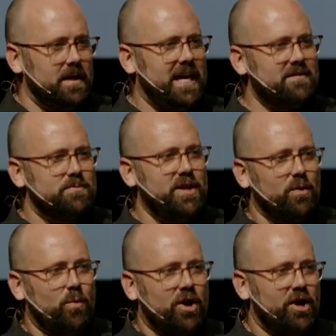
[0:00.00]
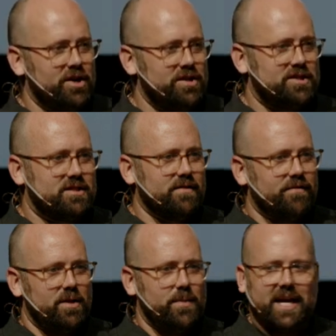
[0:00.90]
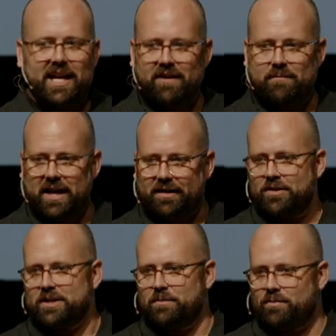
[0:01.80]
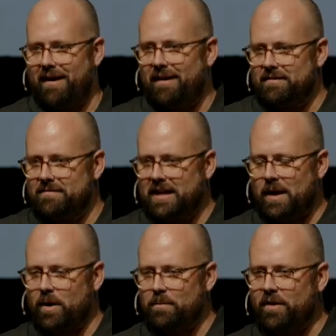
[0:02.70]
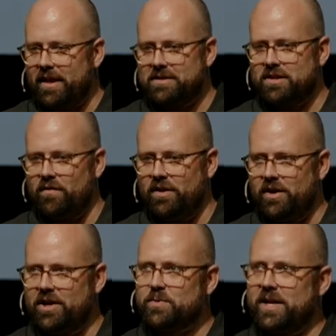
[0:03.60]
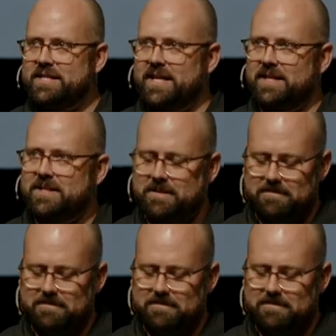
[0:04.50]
gives me the words for the beginning of my closing prayer. And I want to pray this over you. Here's what he says